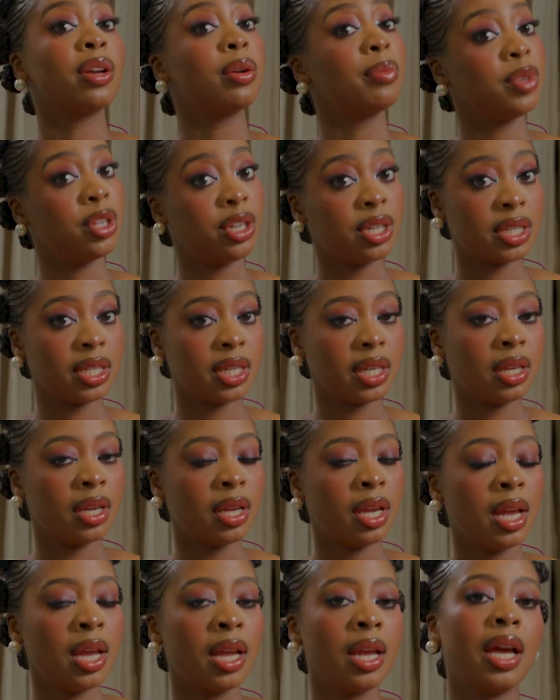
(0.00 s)
community,
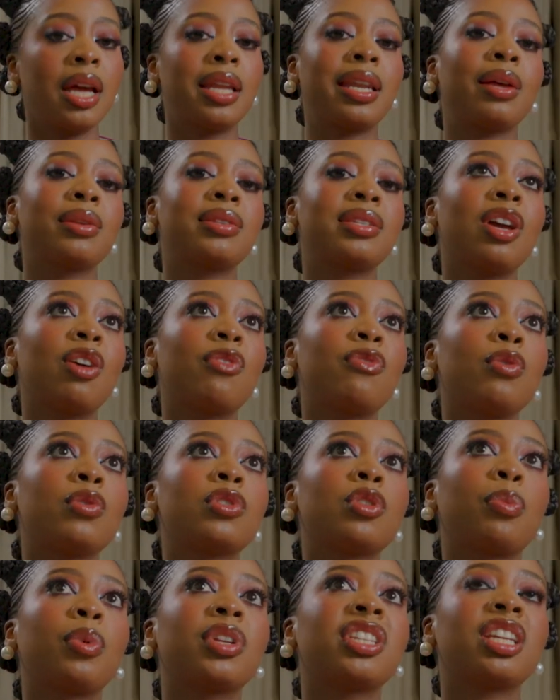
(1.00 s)
and I'll say I feel
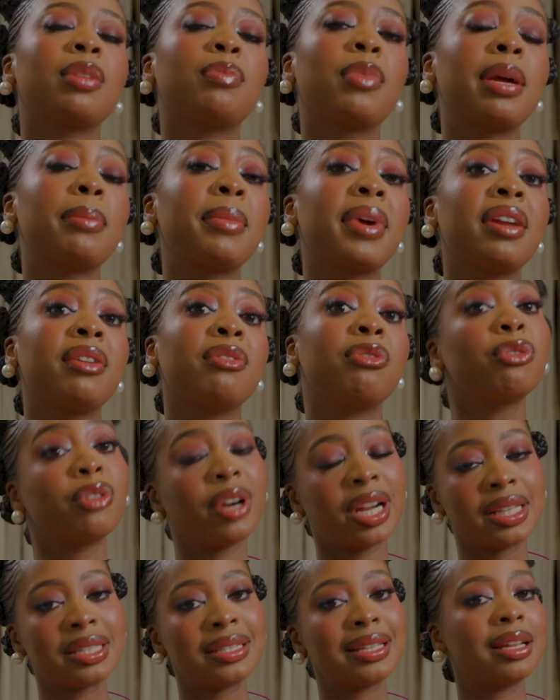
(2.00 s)
supported by my
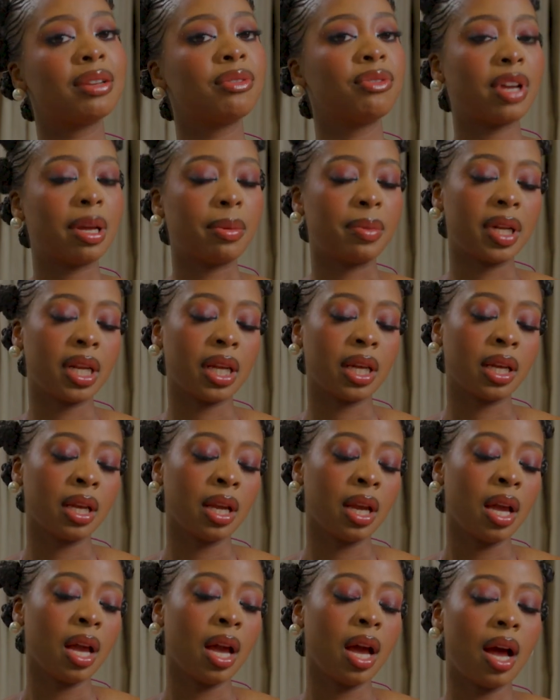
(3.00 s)
friends and family.
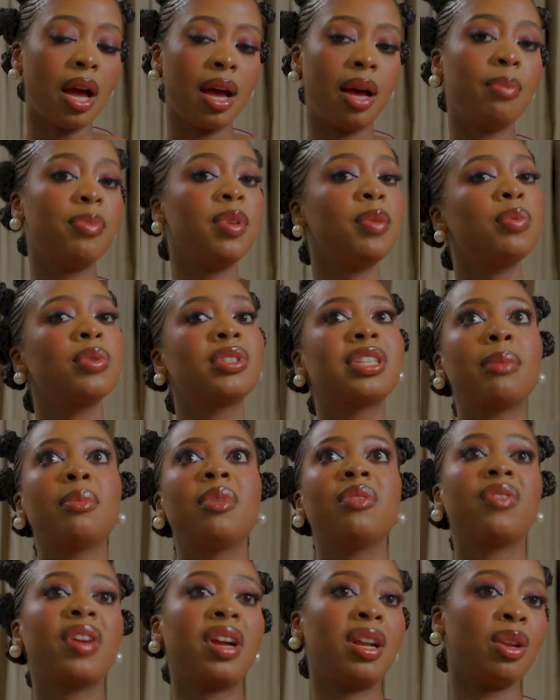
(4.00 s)
People send
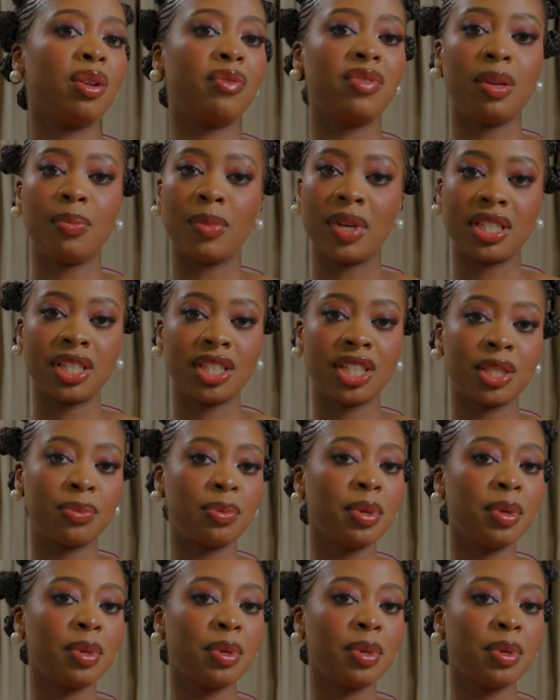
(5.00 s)
me very lovely messages.